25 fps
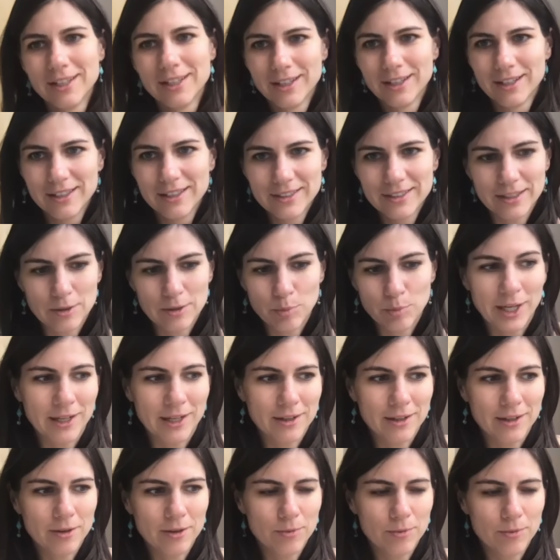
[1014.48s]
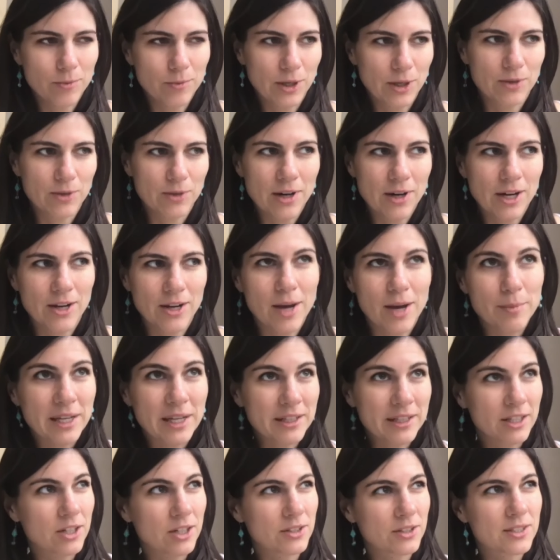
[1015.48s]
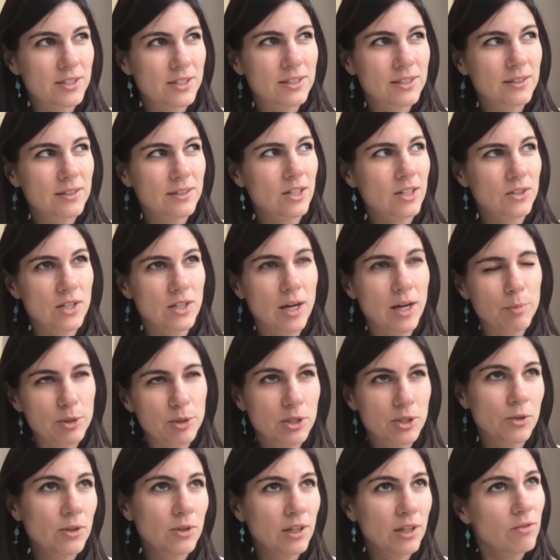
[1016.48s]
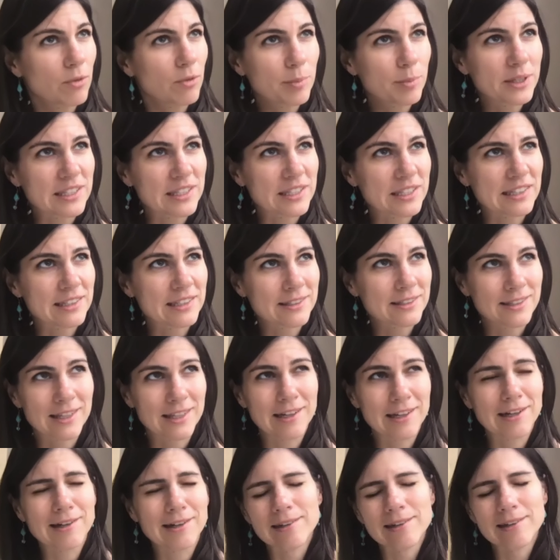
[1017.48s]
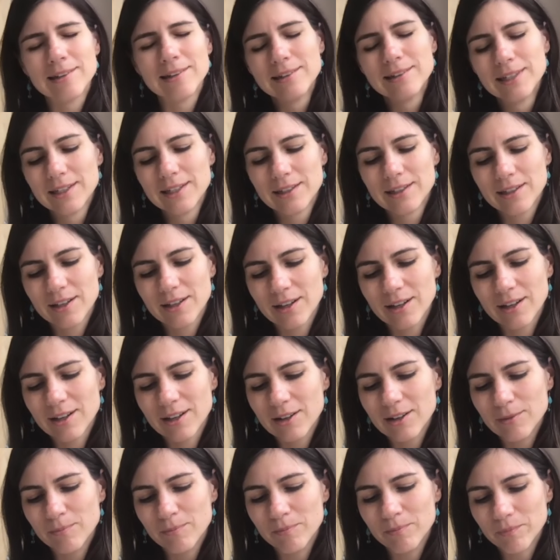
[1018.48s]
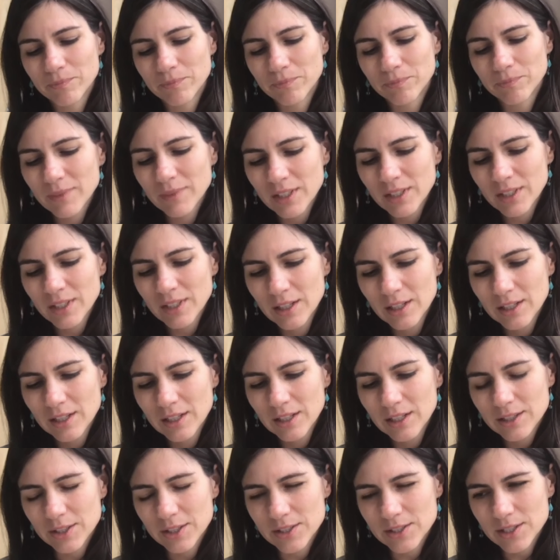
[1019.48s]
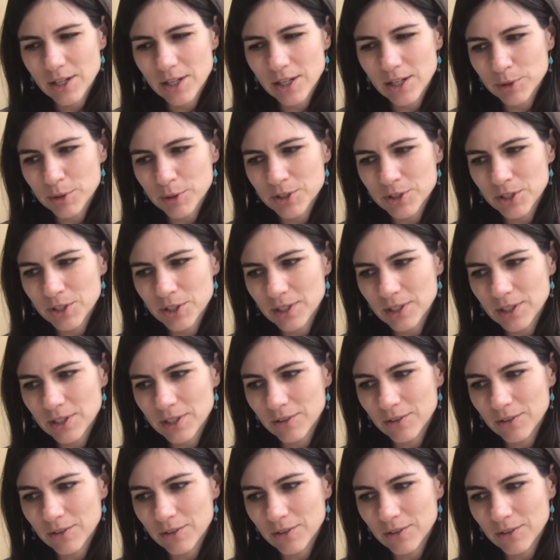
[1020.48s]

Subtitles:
dissipated and went around. I mean, there's an opportunity for business there. There's an opportunity